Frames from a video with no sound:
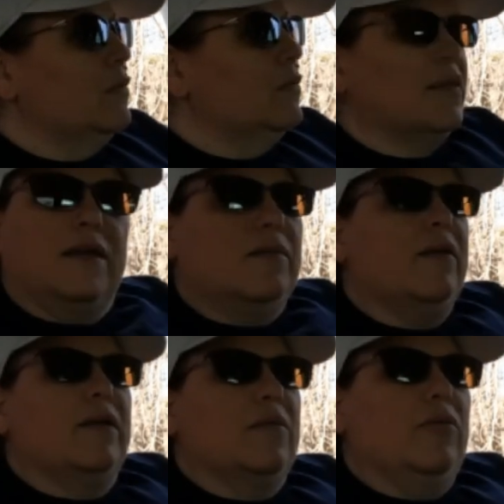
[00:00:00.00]
let's think
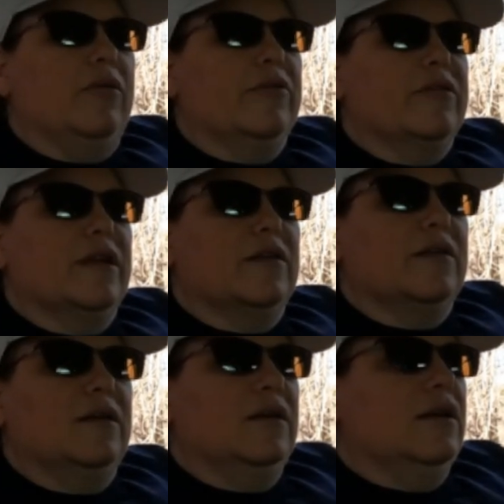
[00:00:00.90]
about a couple other things.
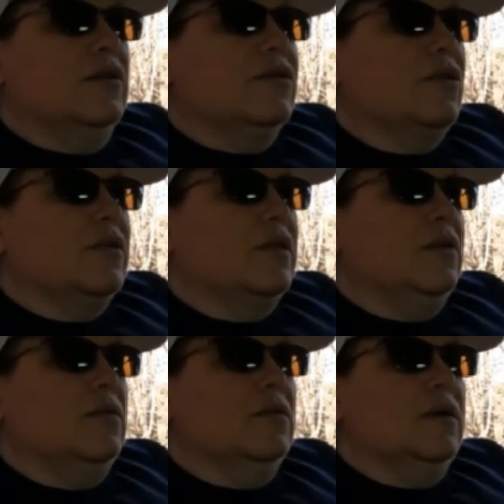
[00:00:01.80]
So I'll see
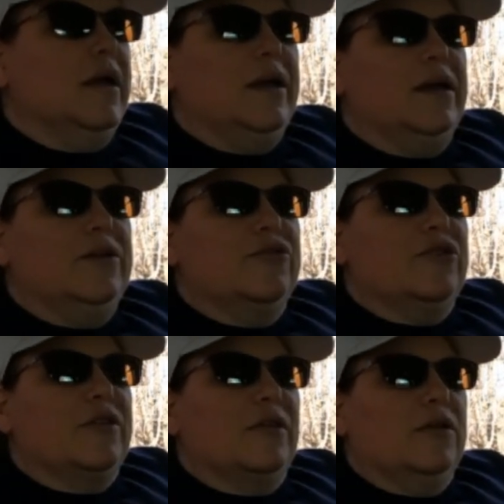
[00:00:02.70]
you in
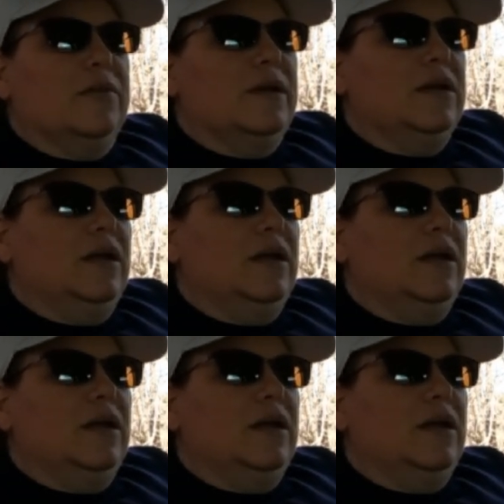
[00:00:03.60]
just a little bit,